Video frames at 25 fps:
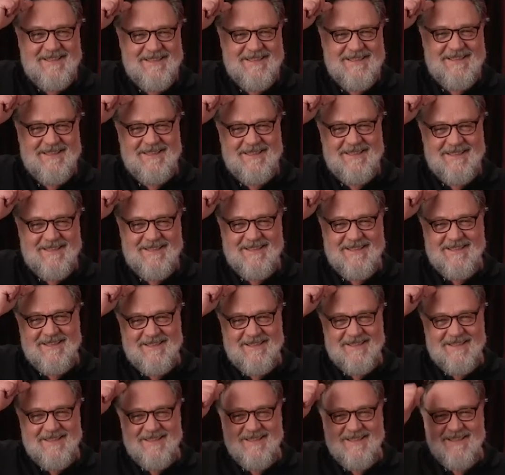
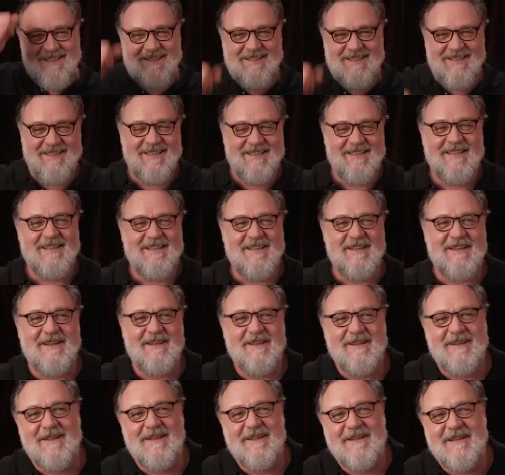
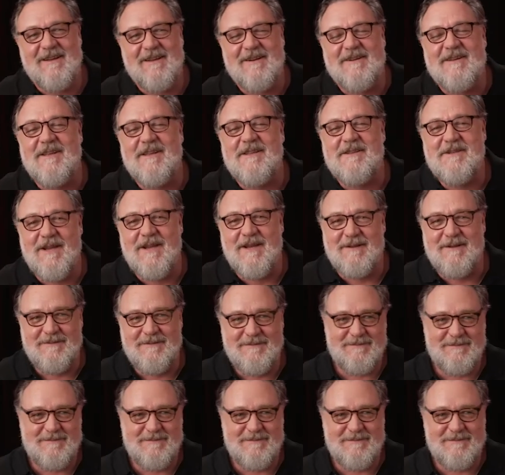(silent)